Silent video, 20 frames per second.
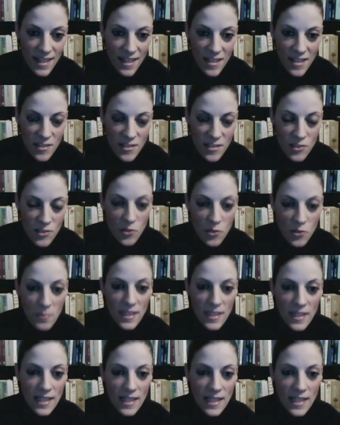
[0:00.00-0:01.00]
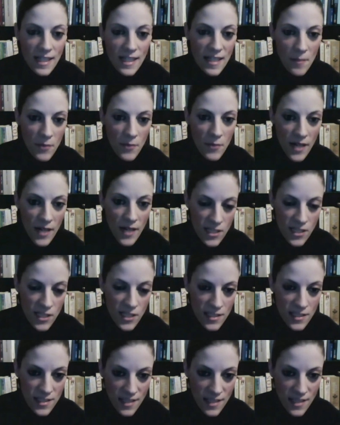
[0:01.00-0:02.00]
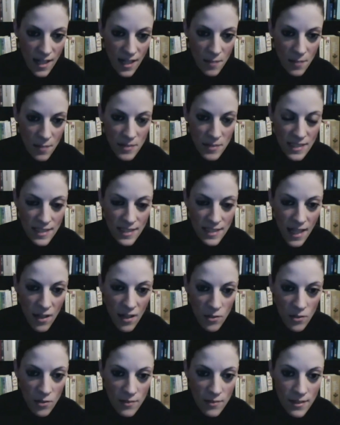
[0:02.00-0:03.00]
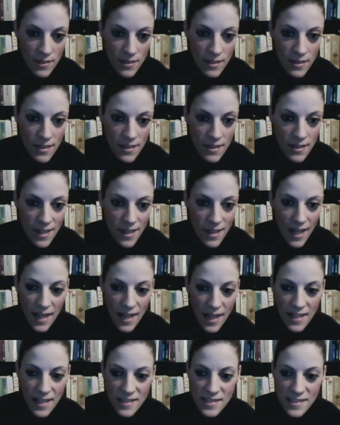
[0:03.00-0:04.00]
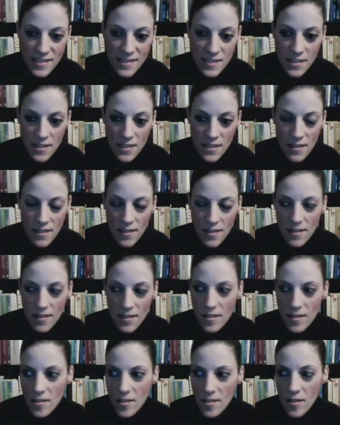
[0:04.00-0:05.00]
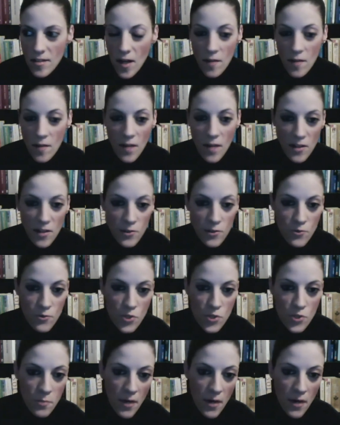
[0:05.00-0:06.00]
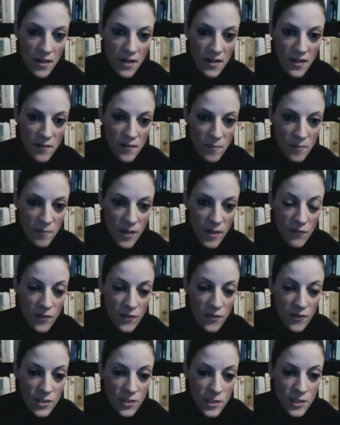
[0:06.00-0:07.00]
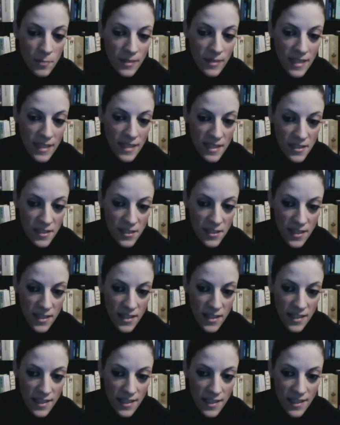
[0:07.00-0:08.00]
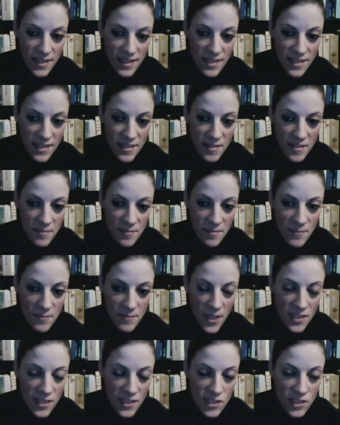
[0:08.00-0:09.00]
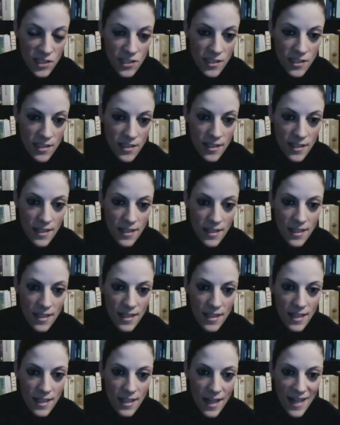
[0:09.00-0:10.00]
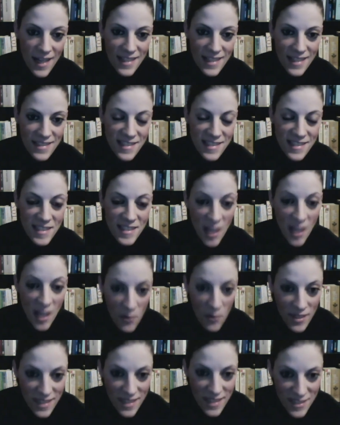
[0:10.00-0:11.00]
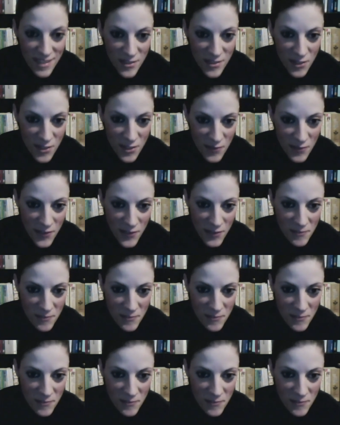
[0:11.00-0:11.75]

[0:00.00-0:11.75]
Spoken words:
so many collaborations up to now, and a huge part of my first plenary in March, and now an interview.